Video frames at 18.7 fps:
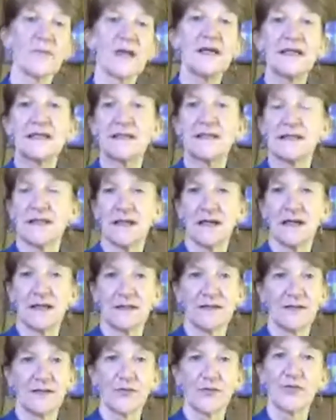In
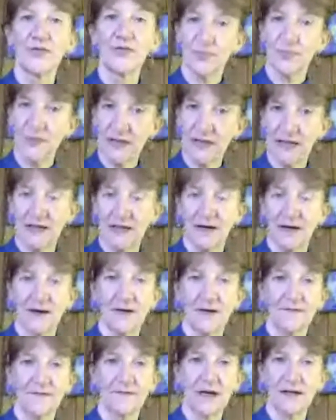level 3 of